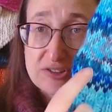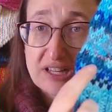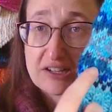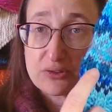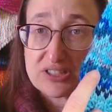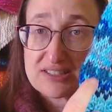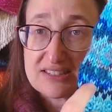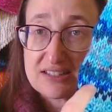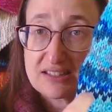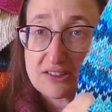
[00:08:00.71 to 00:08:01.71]
Like, you can
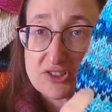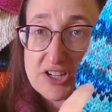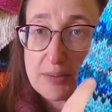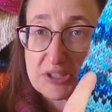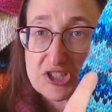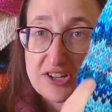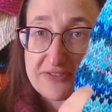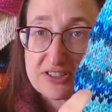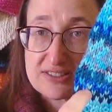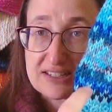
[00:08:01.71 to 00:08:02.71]
see that there's not much
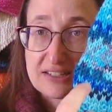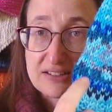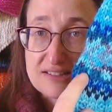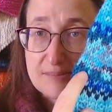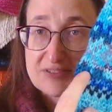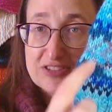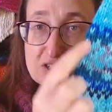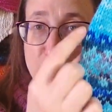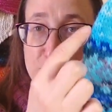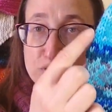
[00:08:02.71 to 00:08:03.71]
difference in some of
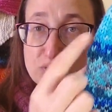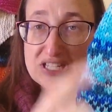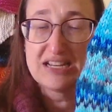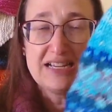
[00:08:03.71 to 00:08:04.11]
these blues.